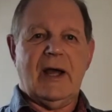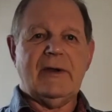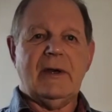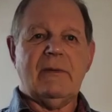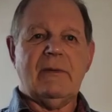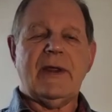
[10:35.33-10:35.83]

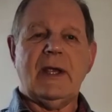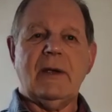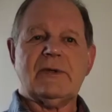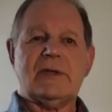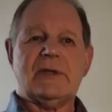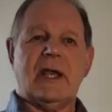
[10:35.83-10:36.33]
and I think it
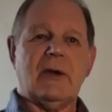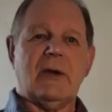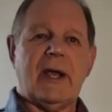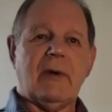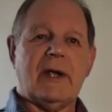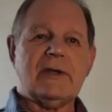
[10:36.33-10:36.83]
was taken
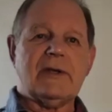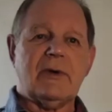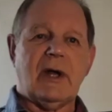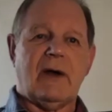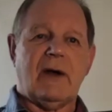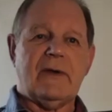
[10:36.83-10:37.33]
away quite soon
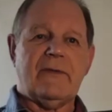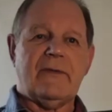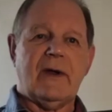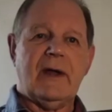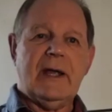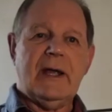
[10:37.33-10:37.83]
after
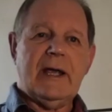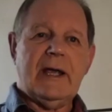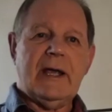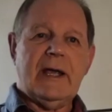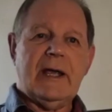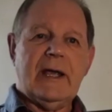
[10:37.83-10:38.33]
for
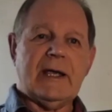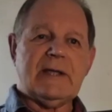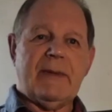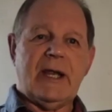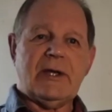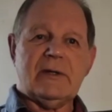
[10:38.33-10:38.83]
mission
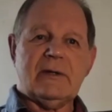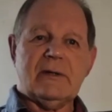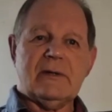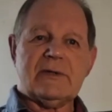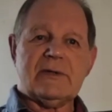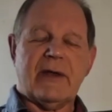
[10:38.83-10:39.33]
to
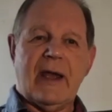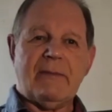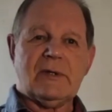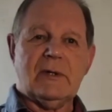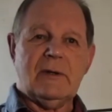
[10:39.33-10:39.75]
Southampton.